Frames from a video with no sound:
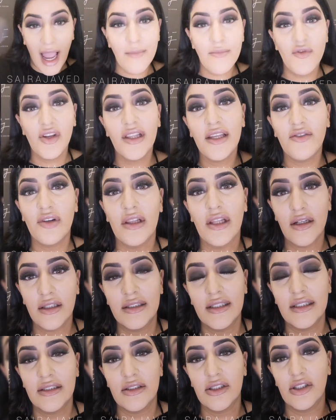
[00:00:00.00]
I'm really
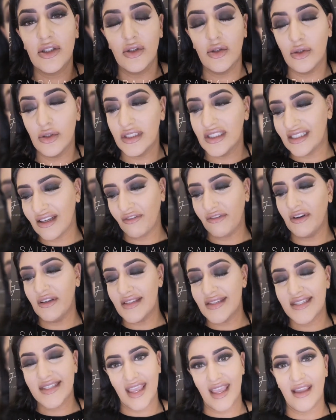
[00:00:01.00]
reluctant to use
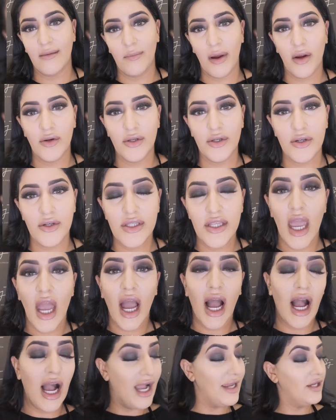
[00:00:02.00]
different setting powders.
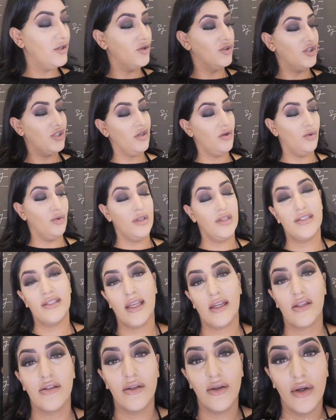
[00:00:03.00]
I usually only
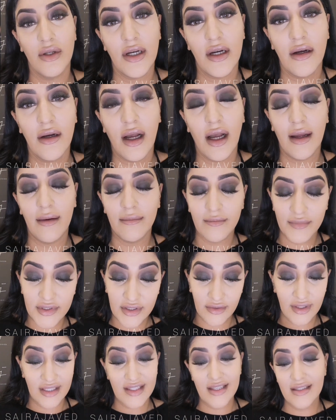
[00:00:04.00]
stick to Huda,
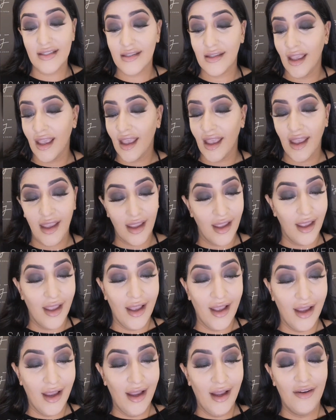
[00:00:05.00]
so this is
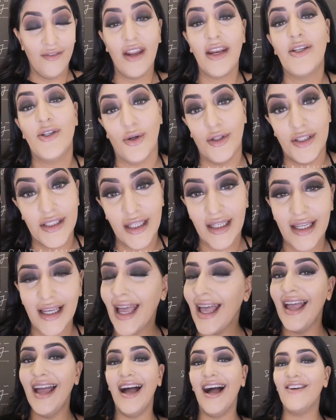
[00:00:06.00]
very daunting.
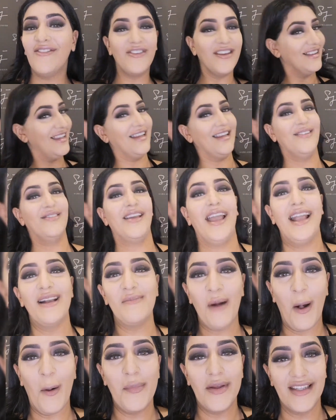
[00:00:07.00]
I feel like I'm
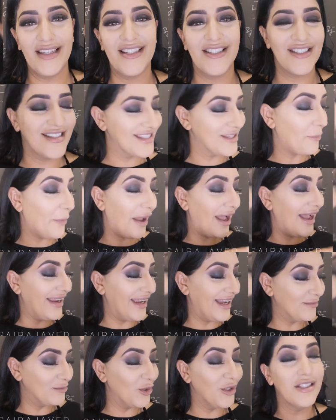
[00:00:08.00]
getting palpitations, but
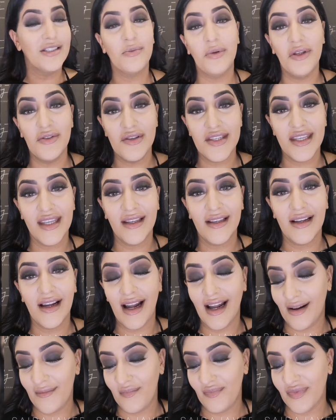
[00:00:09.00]
I am going to be using,
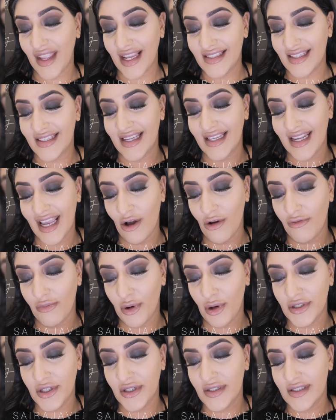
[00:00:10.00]
as I said,
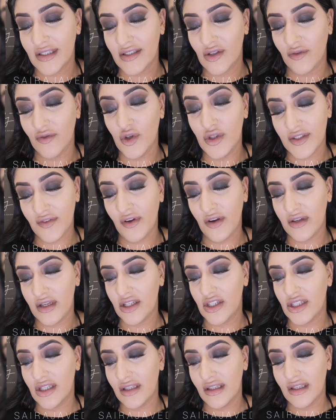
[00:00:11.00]
e.l.f. products. So I've used the
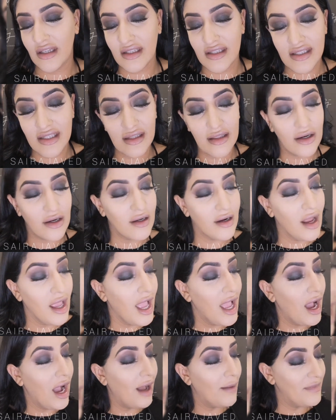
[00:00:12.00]
foundation, the concealer.
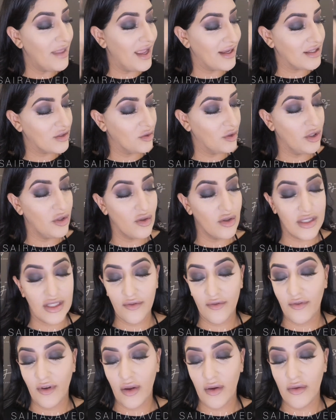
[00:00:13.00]
I'm next going to use
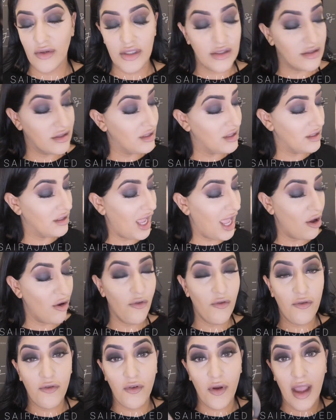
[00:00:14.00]
the
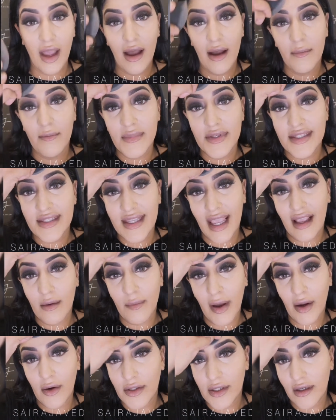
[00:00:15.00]
e.l.f.
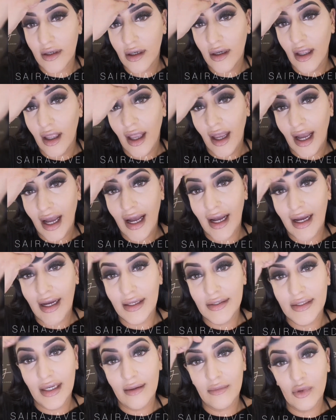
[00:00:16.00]
setting powder,
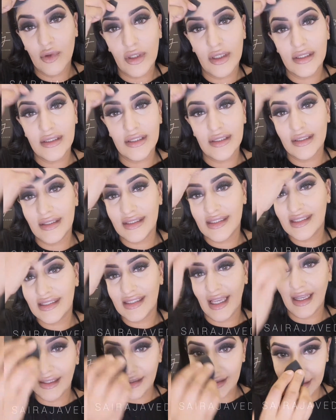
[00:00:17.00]
and I'm going to
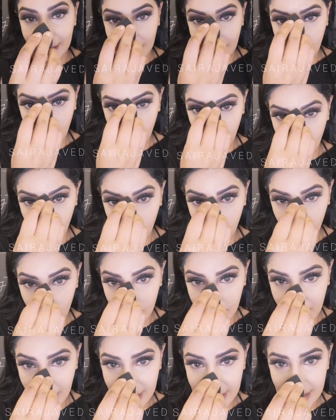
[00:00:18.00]
set all
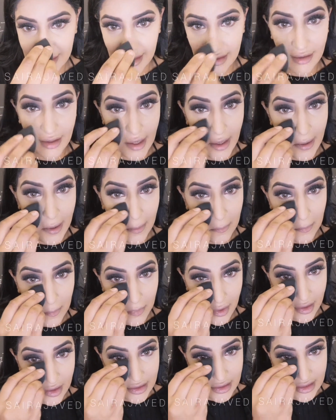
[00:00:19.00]
this
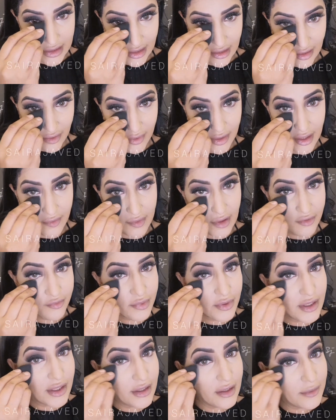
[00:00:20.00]
concealer wherever I
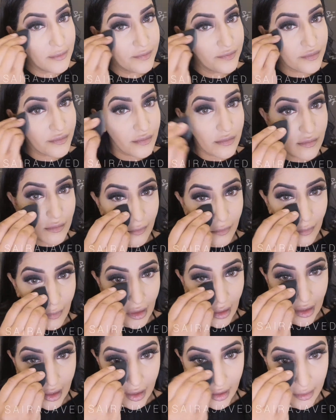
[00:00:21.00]
put it,
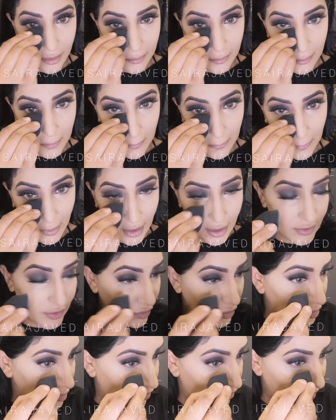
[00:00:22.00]
and
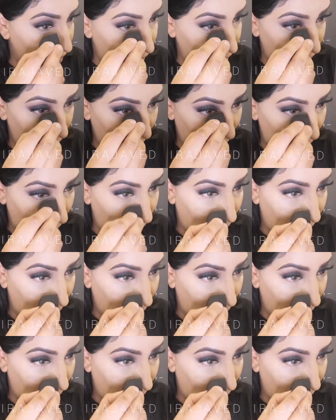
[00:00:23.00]
hopefully